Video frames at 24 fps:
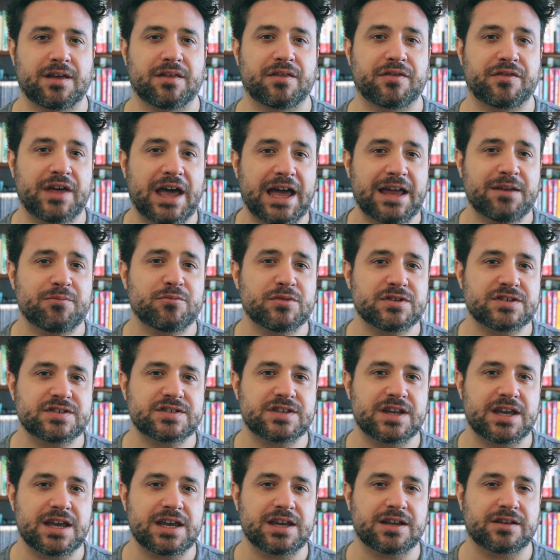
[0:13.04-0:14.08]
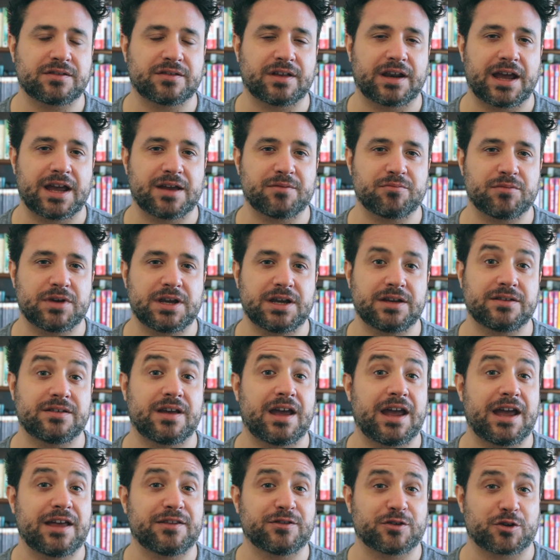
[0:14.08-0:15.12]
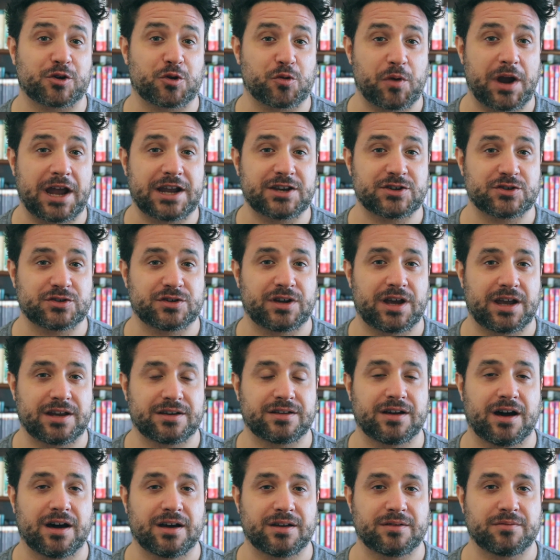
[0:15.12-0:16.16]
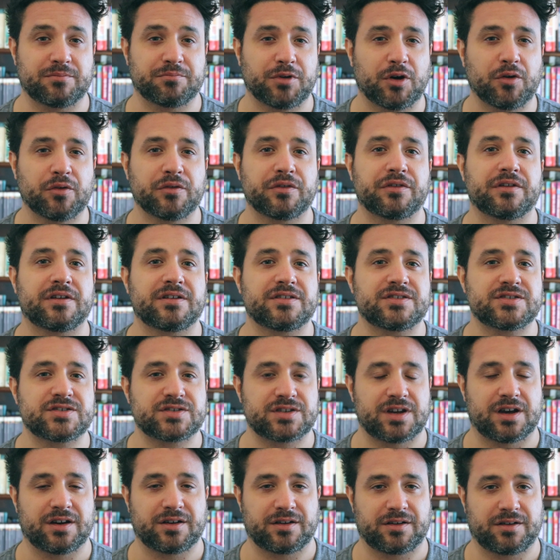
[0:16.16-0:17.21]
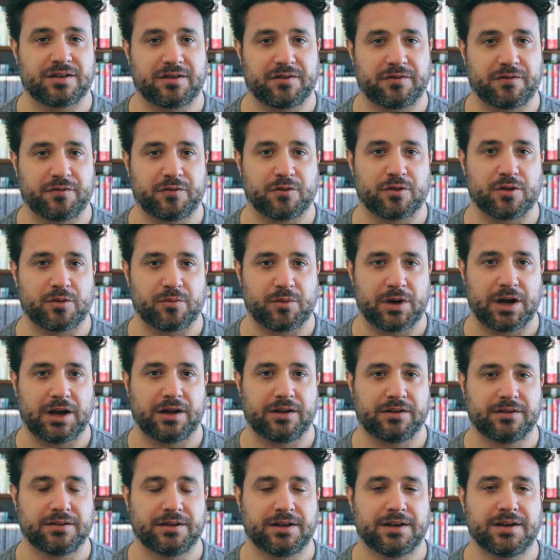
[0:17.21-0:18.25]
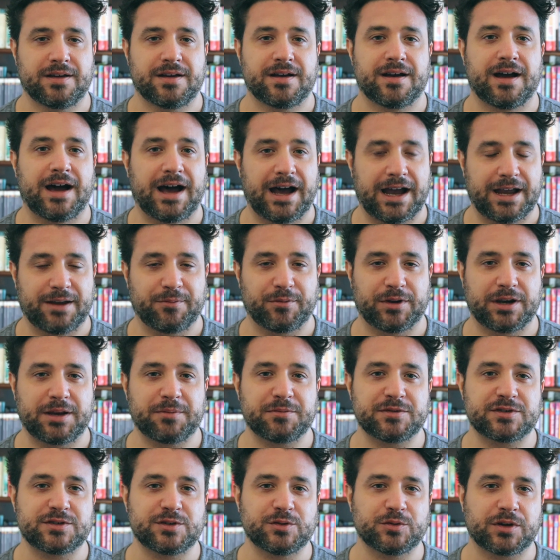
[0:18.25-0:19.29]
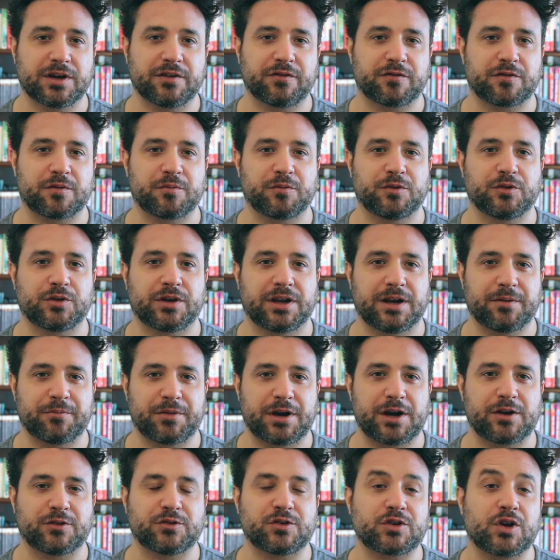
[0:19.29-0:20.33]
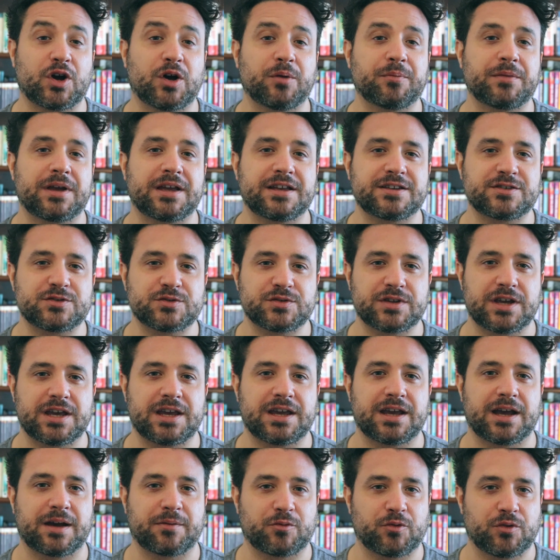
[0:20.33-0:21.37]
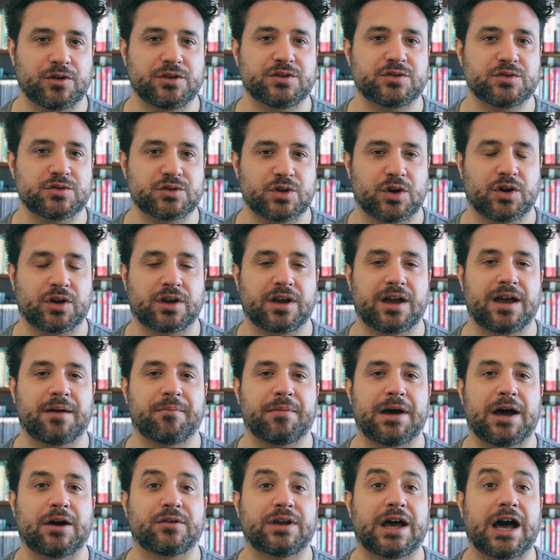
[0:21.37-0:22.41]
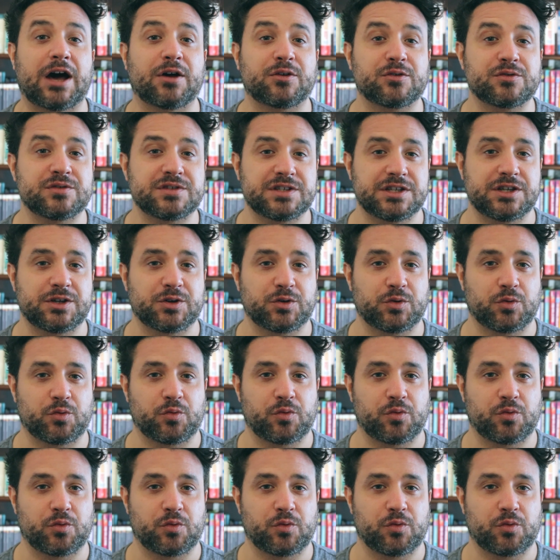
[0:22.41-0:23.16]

that mistake that I had made and the correction I had gotten both stung for a while. Hi, my name is Luca from Lampariello.com, and today I'm going to talk about how to deal